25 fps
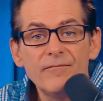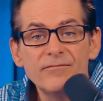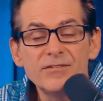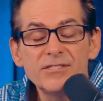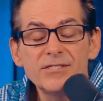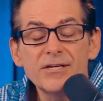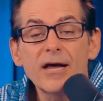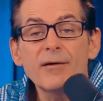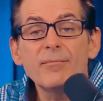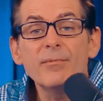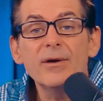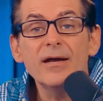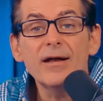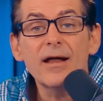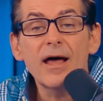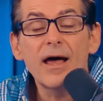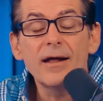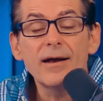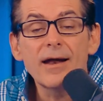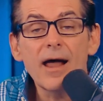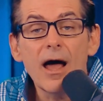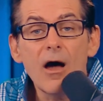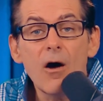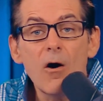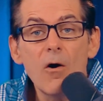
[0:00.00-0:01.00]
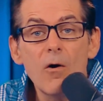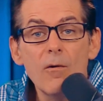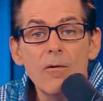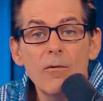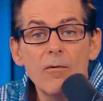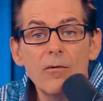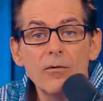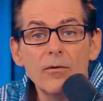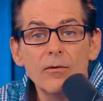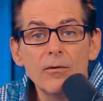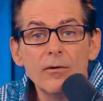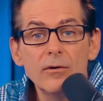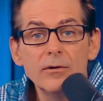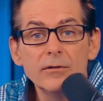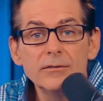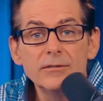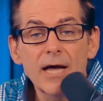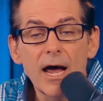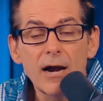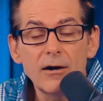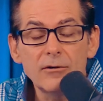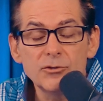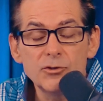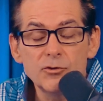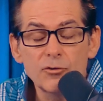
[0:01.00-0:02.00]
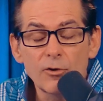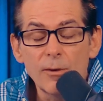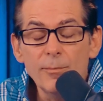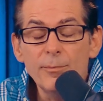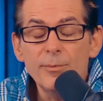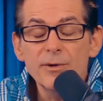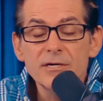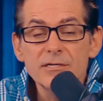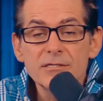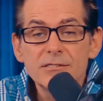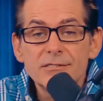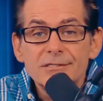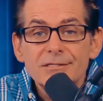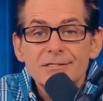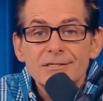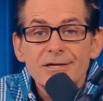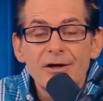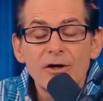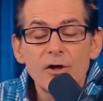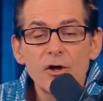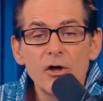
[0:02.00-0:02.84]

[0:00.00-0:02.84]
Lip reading: segment on how Donald Trump has